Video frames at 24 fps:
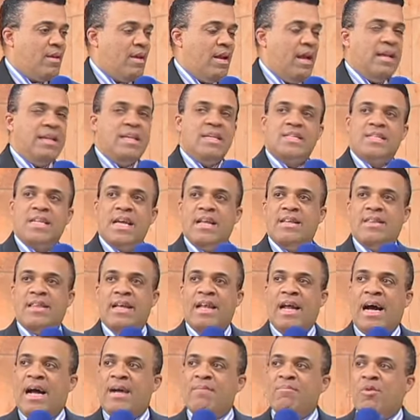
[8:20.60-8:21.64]
And he said
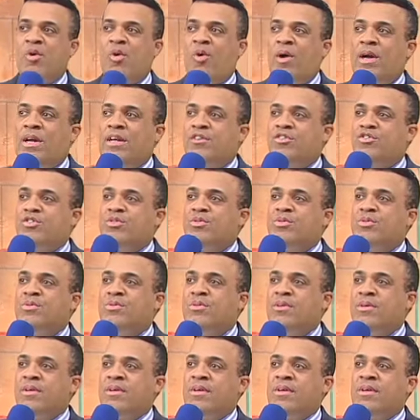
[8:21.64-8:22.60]
that I'm going to